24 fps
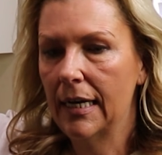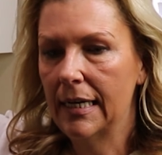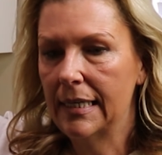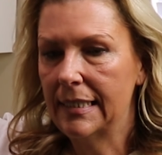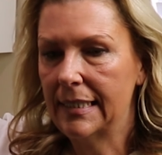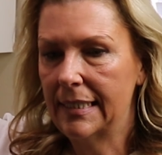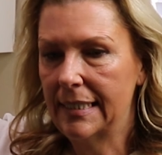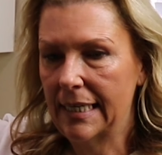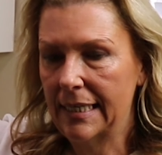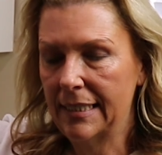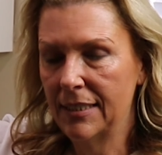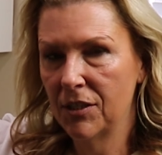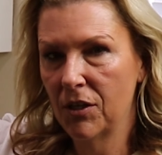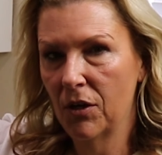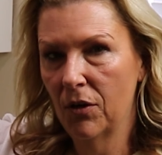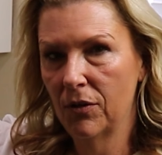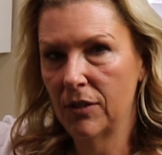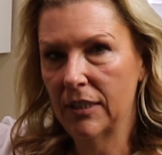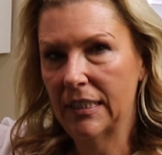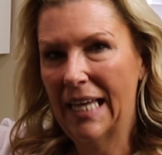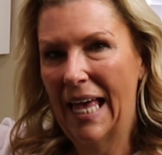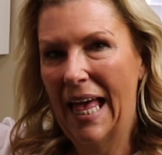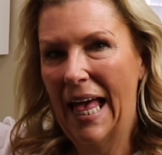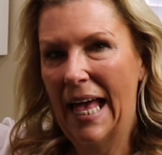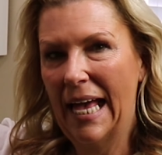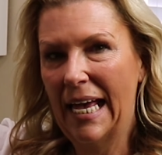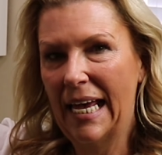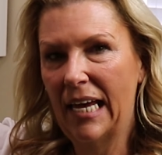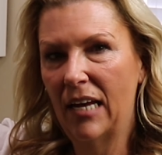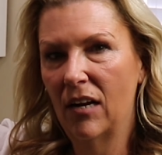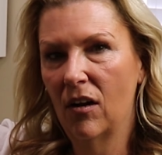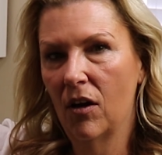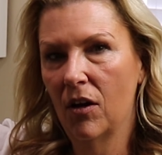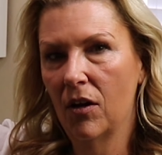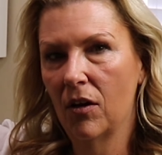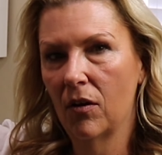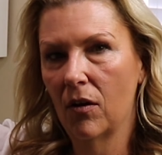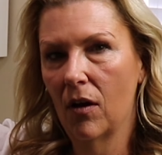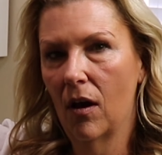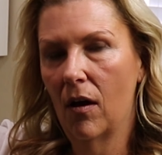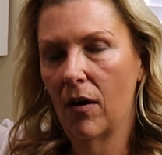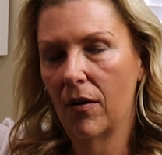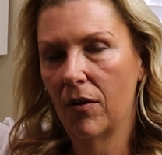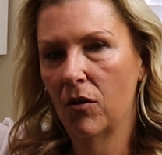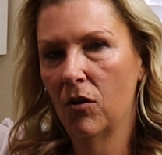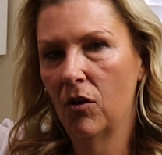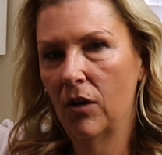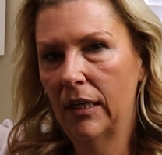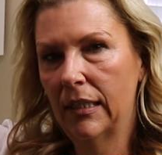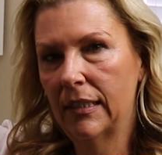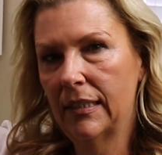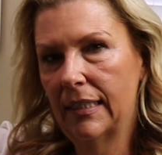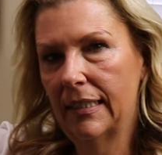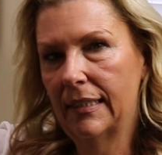since they're just hanging on hooks,